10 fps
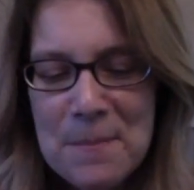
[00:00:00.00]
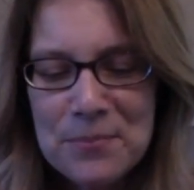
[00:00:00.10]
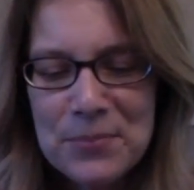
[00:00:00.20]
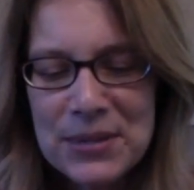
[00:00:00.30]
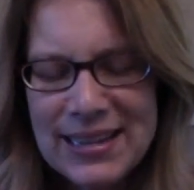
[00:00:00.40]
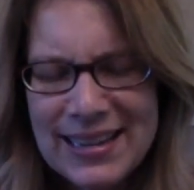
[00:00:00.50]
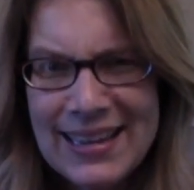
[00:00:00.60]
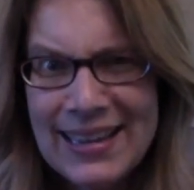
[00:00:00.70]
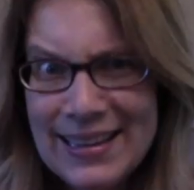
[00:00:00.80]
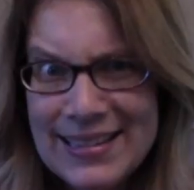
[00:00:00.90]
But
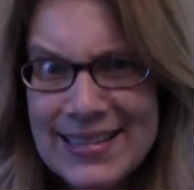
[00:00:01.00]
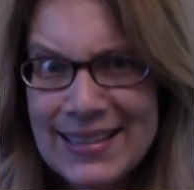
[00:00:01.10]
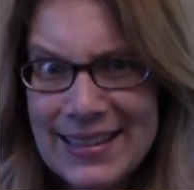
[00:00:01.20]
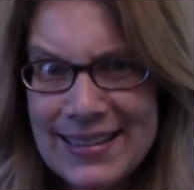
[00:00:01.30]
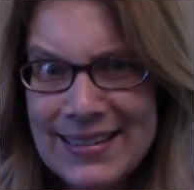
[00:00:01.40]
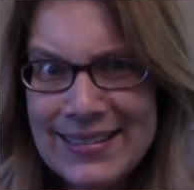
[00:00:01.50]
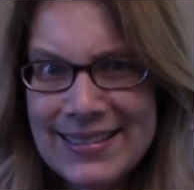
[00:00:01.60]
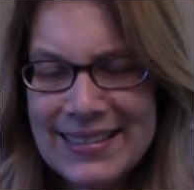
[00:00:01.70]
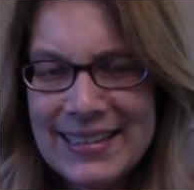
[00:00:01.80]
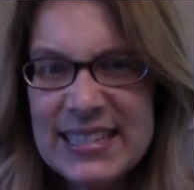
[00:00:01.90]
it's a
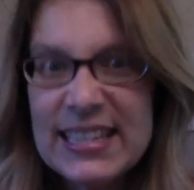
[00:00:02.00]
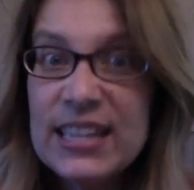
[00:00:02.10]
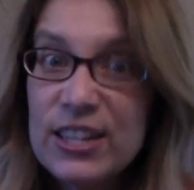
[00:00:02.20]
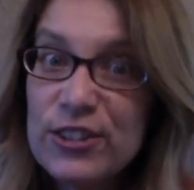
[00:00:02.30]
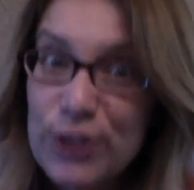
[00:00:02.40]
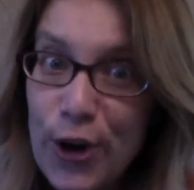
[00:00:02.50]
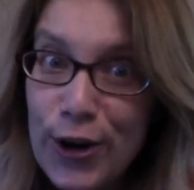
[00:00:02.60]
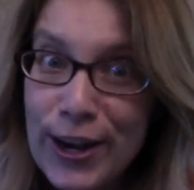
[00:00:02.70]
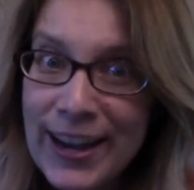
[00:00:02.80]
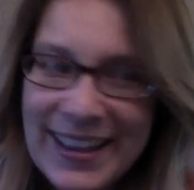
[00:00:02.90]
little
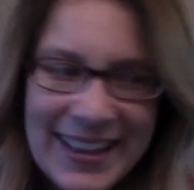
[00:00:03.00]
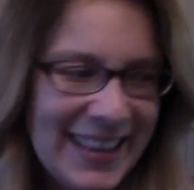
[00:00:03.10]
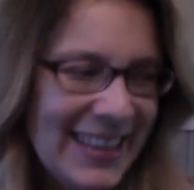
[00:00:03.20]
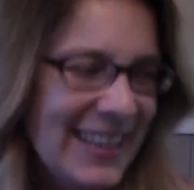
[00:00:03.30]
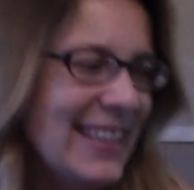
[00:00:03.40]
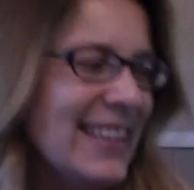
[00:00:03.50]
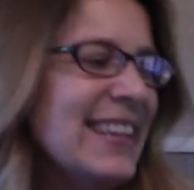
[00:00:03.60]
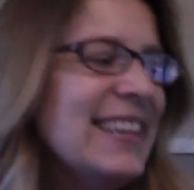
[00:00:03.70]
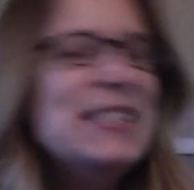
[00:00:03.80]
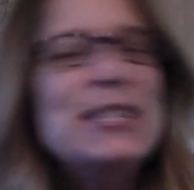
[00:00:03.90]
dark.
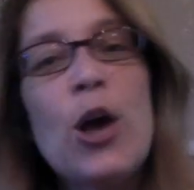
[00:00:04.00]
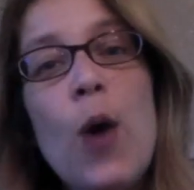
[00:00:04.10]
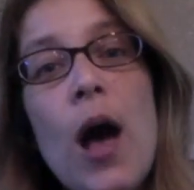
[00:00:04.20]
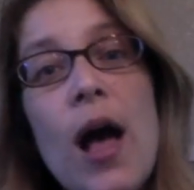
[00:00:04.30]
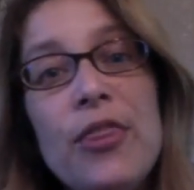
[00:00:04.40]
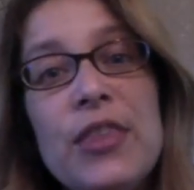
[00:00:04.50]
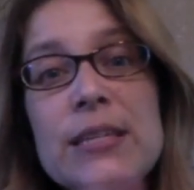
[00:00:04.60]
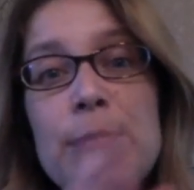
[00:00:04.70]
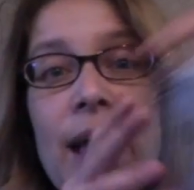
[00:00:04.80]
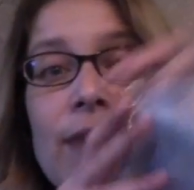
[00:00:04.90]
So
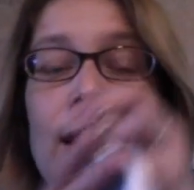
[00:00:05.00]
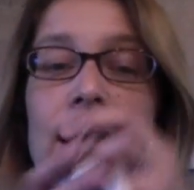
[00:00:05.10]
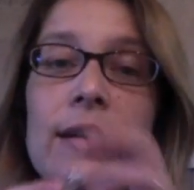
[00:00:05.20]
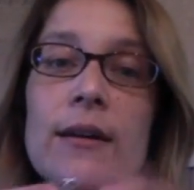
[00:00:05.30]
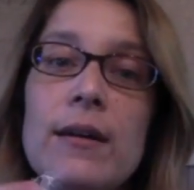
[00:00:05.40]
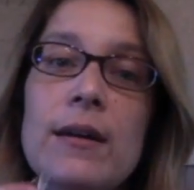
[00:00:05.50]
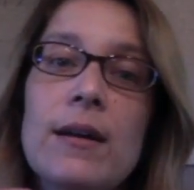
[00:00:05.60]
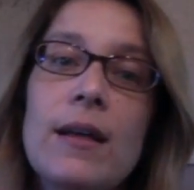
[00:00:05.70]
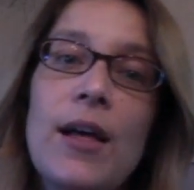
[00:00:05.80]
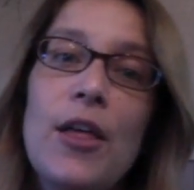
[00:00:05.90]
this bag right here,
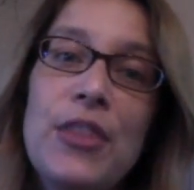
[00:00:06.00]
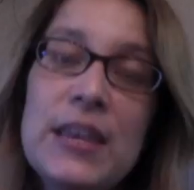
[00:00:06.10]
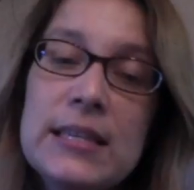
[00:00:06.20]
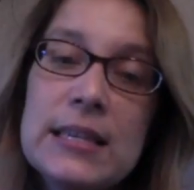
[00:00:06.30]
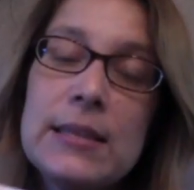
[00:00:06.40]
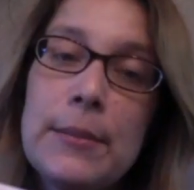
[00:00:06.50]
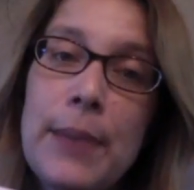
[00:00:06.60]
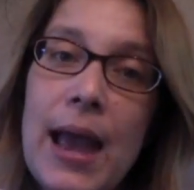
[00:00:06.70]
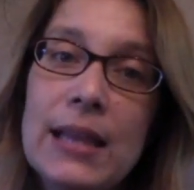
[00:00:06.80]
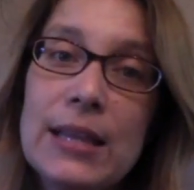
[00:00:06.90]
this is a
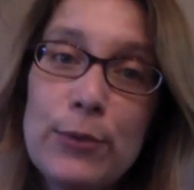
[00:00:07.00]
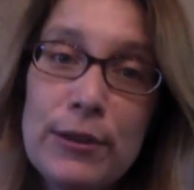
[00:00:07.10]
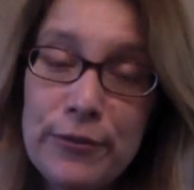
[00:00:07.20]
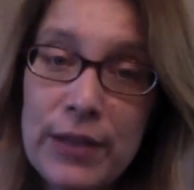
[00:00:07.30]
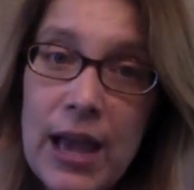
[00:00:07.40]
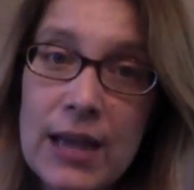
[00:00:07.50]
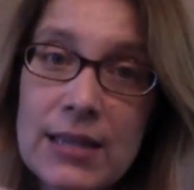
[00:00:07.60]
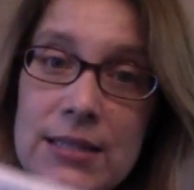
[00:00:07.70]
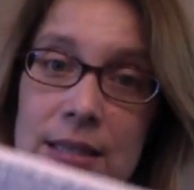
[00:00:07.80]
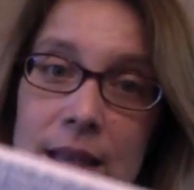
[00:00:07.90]
bag that
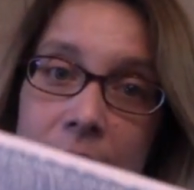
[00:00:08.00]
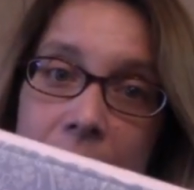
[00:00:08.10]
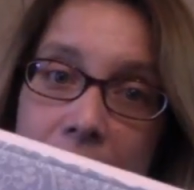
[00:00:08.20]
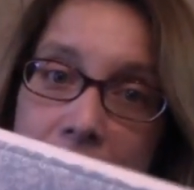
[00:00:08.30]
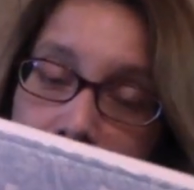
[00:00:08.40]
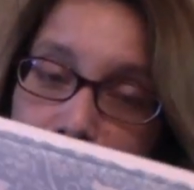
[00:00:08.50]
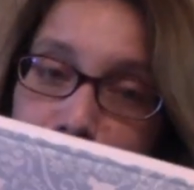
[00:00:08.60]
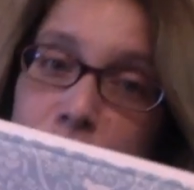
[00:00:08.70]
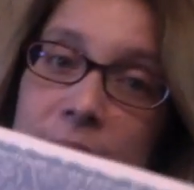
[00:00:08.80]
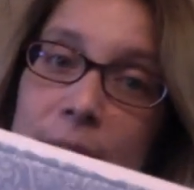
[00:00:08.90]
reflects Anne of
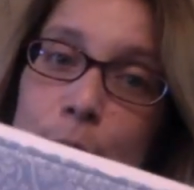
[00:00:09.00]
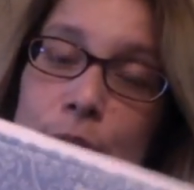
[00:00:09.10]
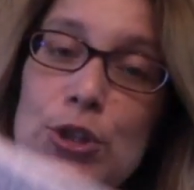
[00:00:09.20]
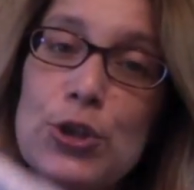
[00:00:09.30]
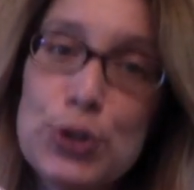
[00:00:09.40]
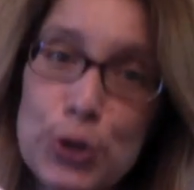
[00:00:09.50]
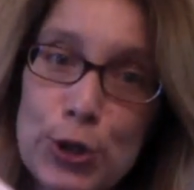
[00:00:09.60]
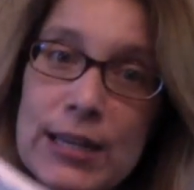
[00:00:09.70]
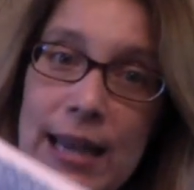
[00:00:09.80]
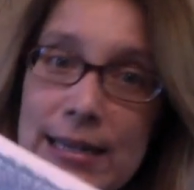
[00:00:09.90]
Green Gables
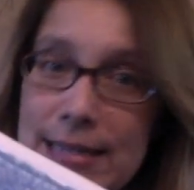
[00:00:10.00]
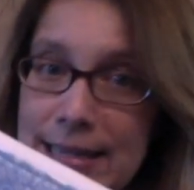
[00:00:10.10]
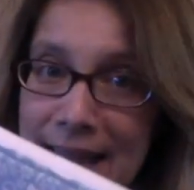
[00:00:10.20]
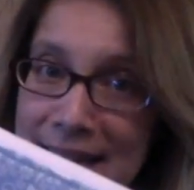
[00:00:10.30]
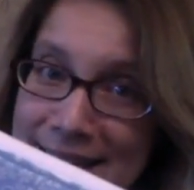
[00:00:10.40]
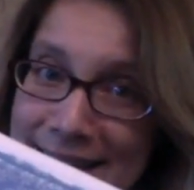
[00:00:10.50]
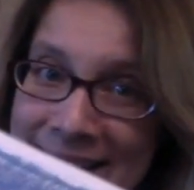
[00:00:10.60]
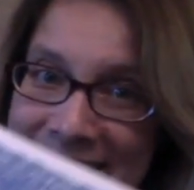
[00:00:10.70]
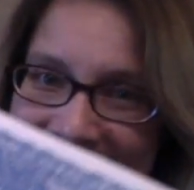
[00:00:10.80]
circa 1990.